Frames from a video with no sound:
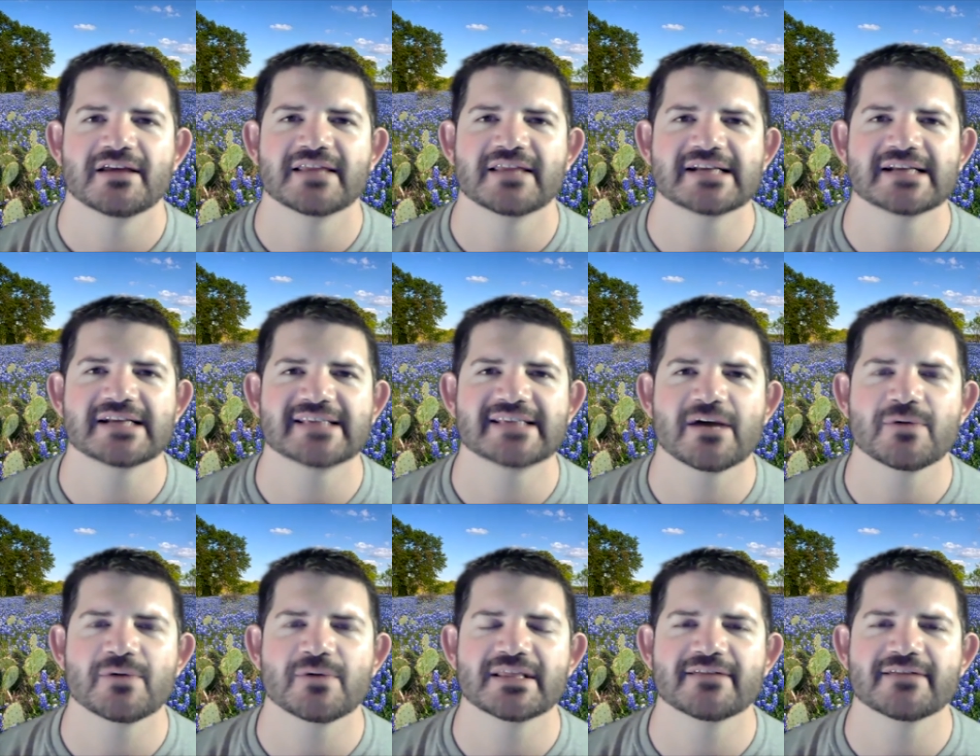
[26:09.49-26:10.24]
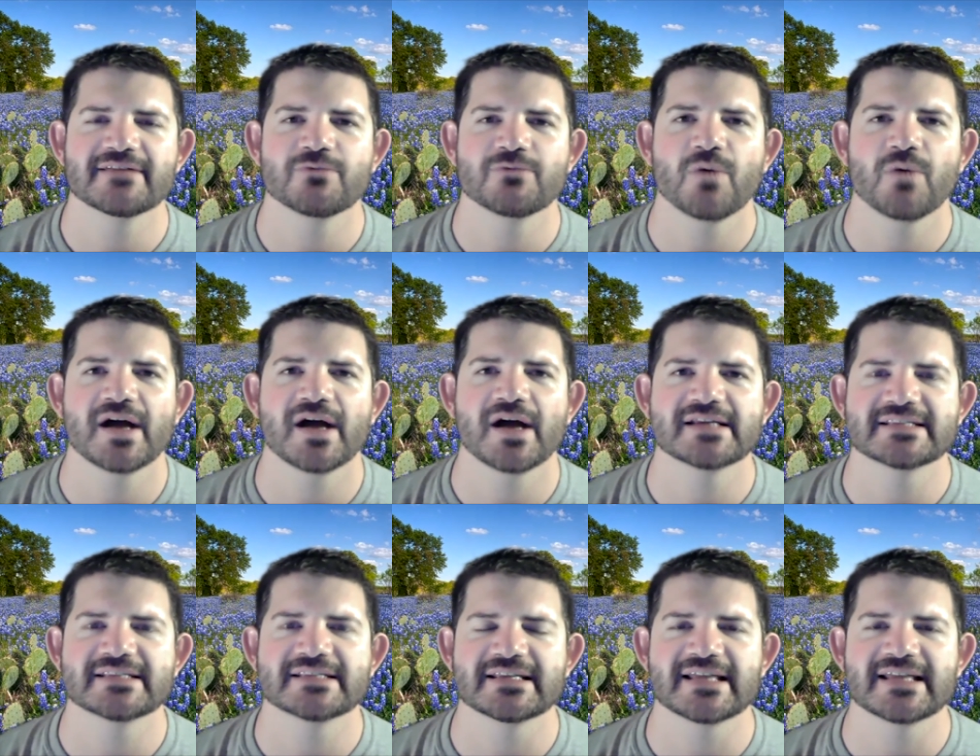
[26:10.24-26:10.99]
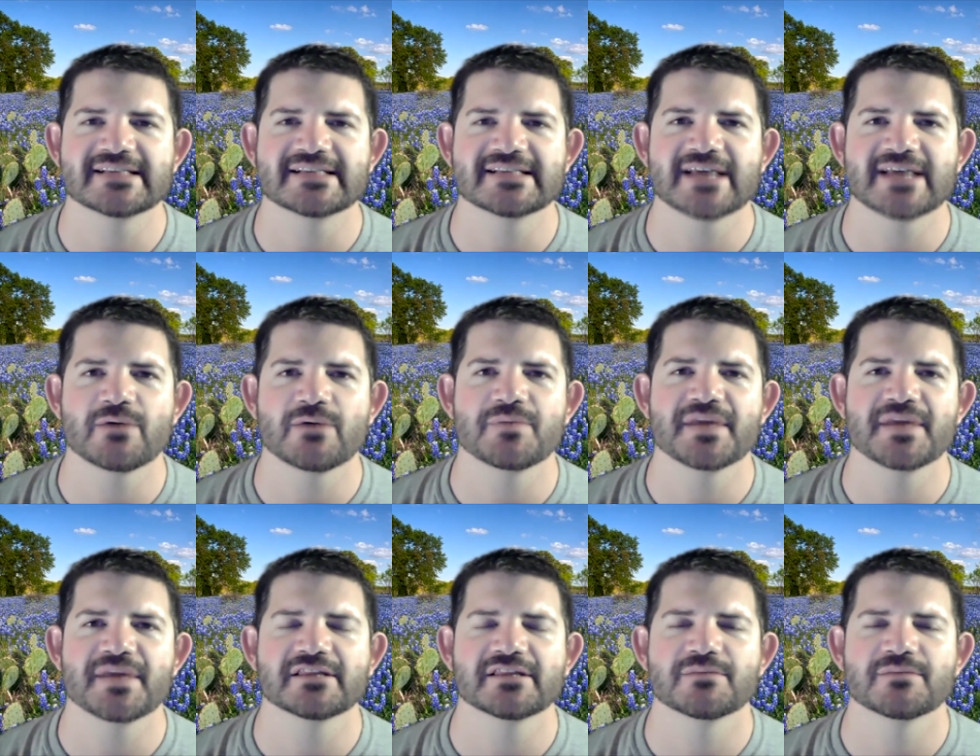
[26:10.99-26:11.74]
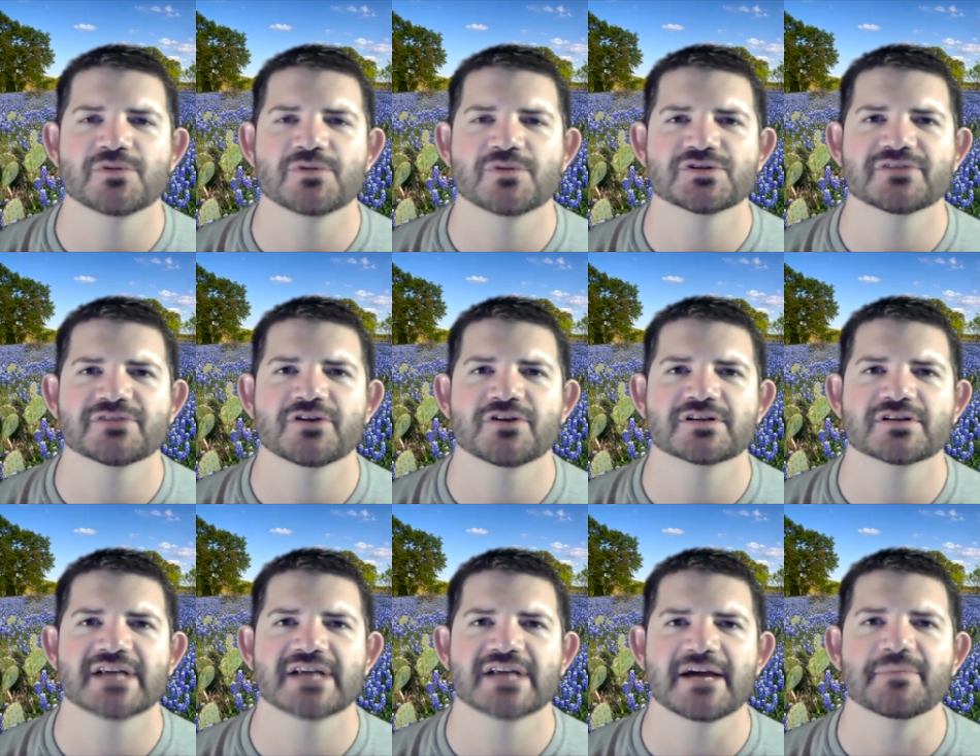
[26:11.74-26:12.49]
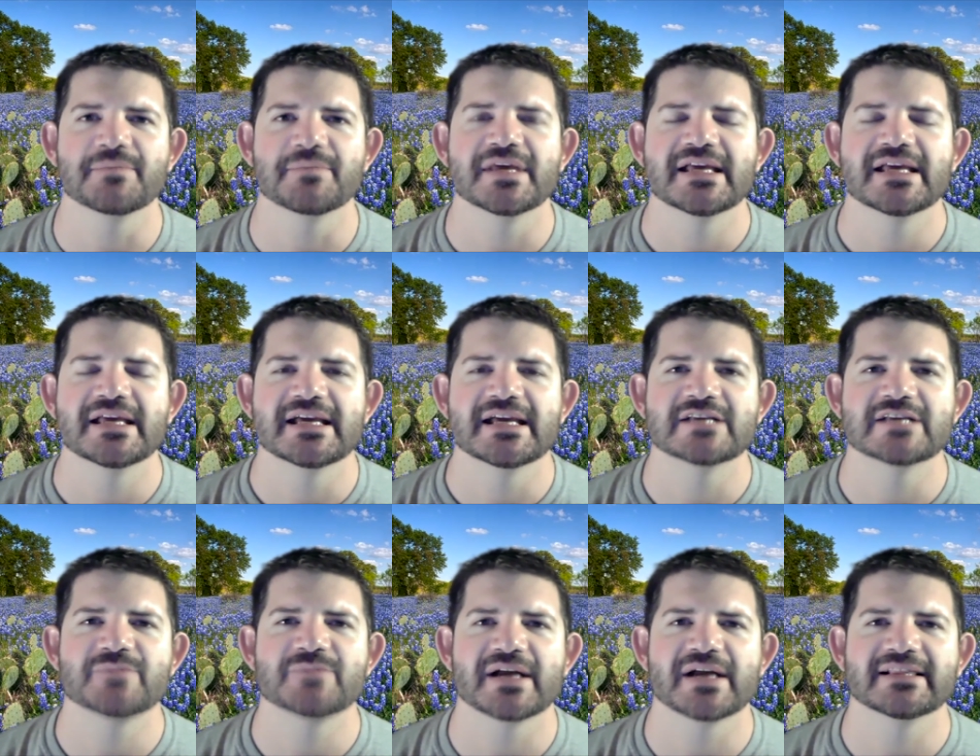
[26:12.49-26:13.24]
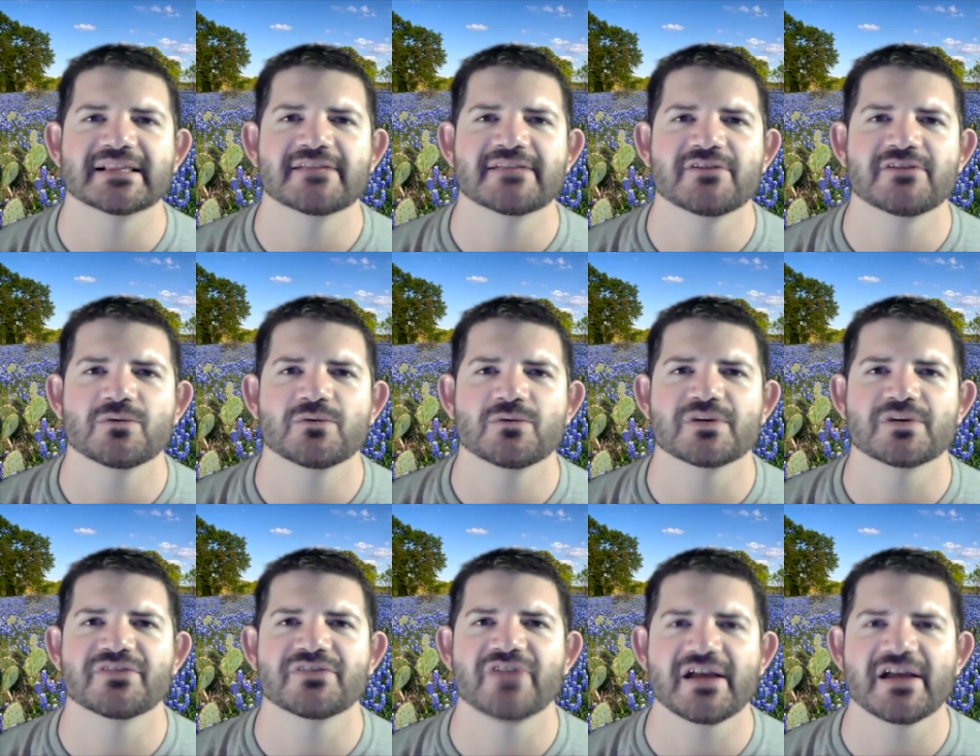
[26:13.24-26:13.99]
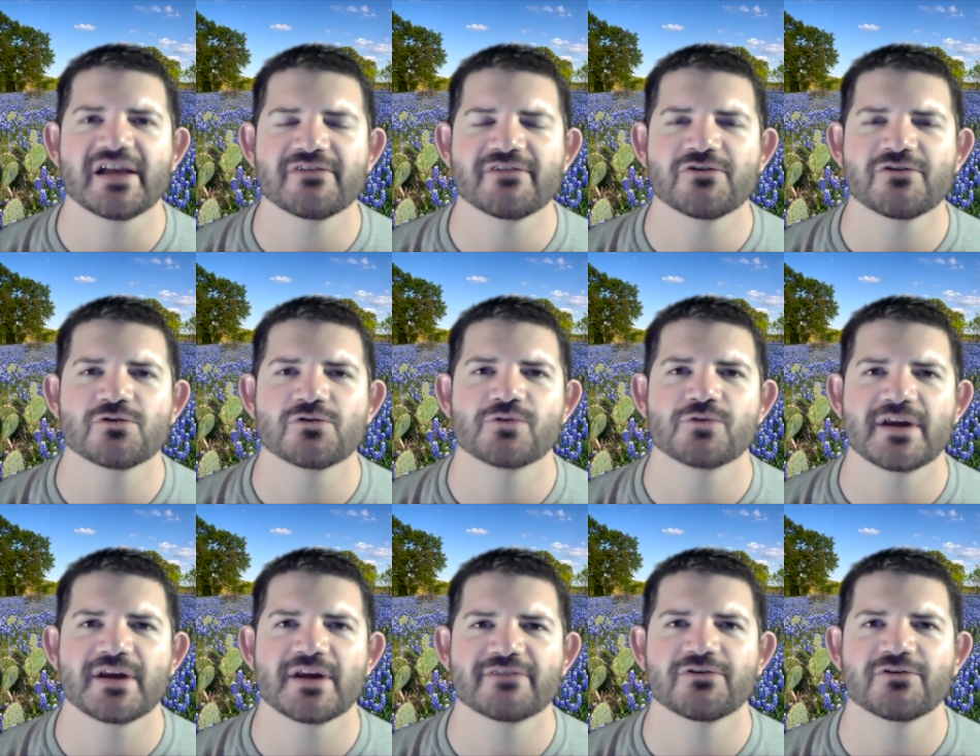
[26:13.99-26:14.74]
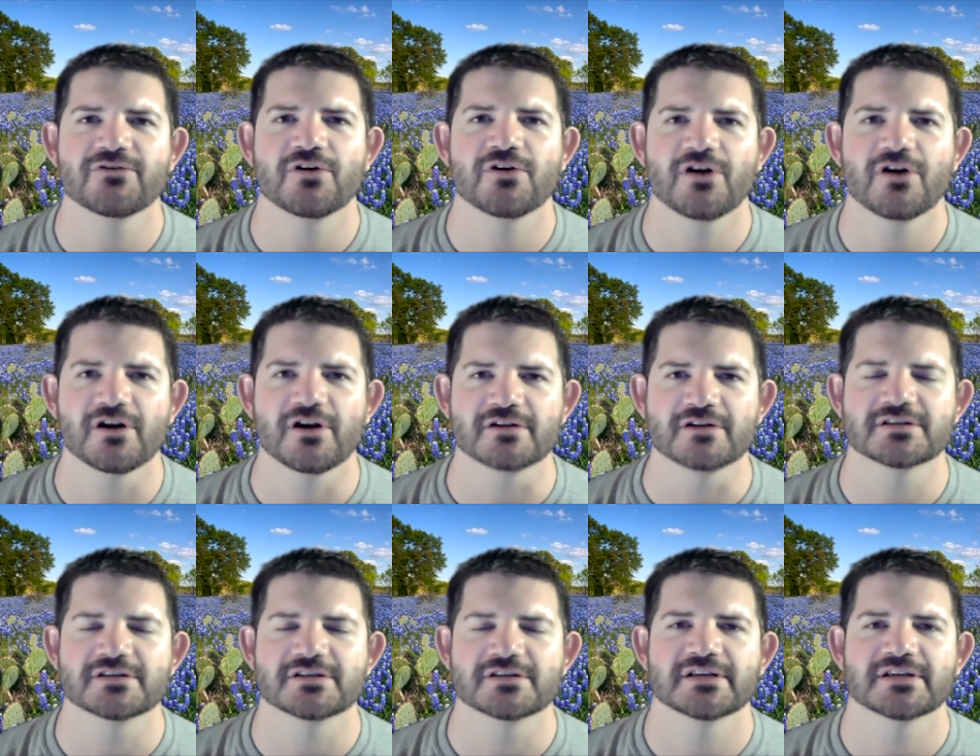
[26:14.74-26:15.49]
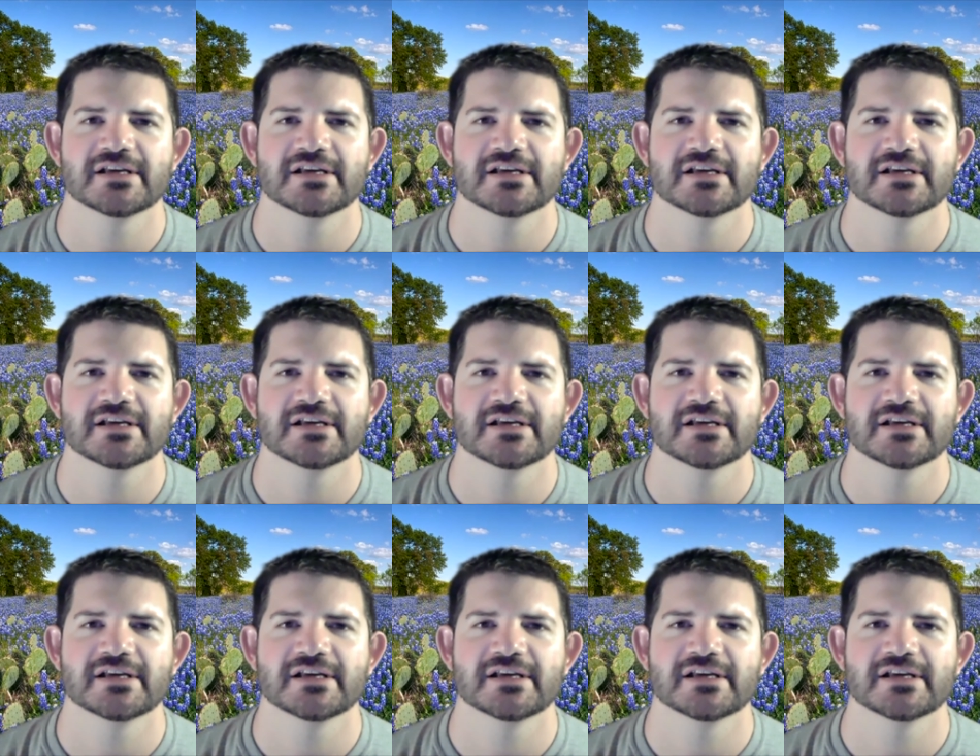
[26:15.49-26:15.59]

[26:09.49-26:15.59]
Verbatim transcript: That's how we live wisely. That's how we make the most of our time, is by living with thankful, grateful hearts